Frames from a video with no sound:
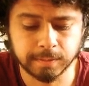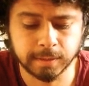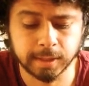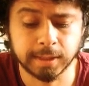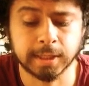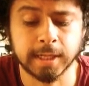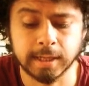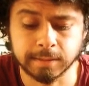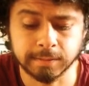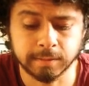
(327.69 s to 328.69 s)
just
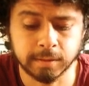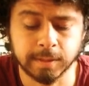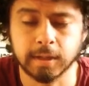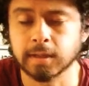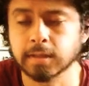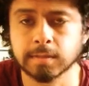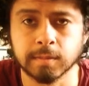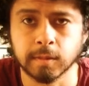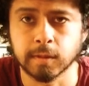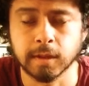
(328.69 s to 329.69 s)
chatting, to be honest,
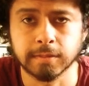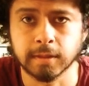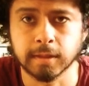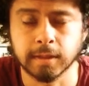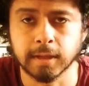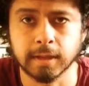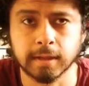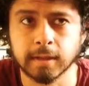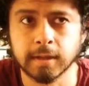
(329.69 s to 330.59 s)
more often than not.